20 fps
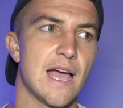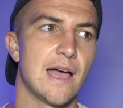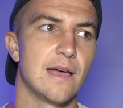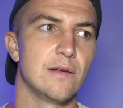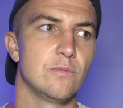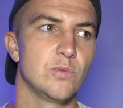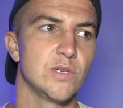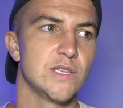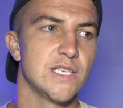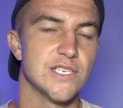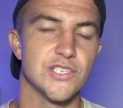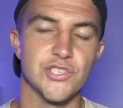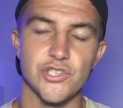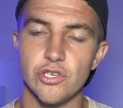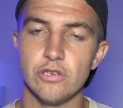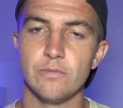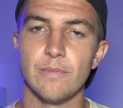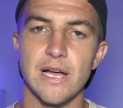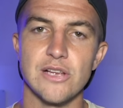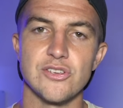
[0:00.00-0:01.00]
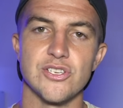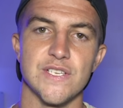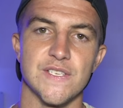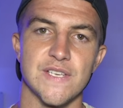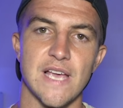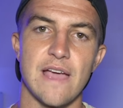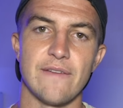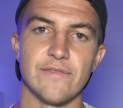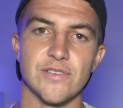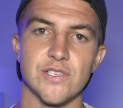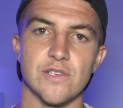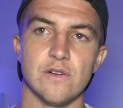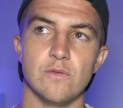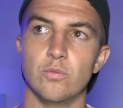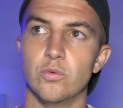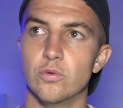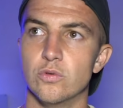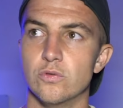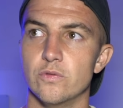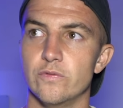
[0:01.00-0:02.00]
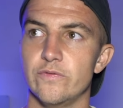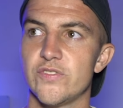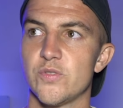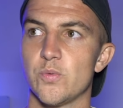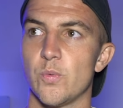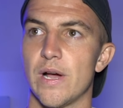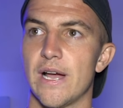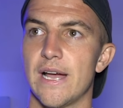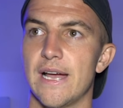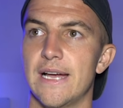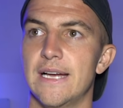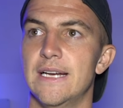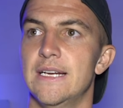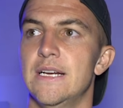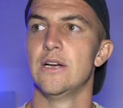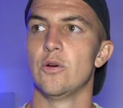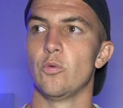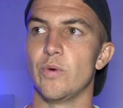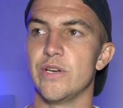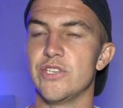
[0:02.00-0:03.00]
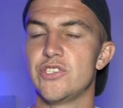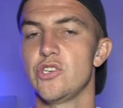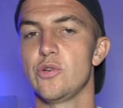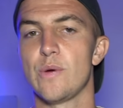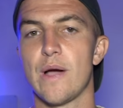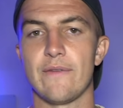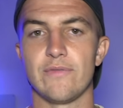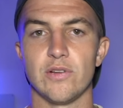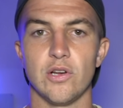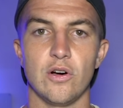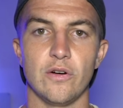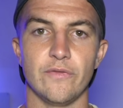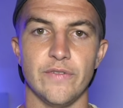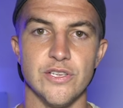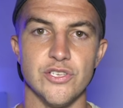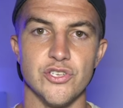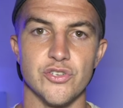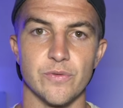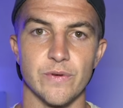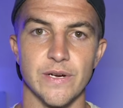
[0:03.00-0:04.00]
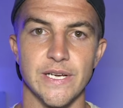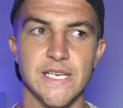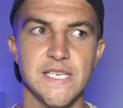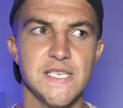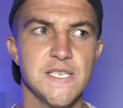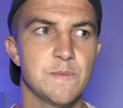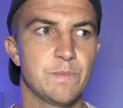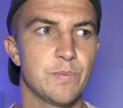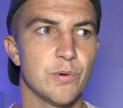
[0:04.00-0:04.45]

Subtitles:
and with these two matches at Everton and Wolves where we do have a lot of injuries,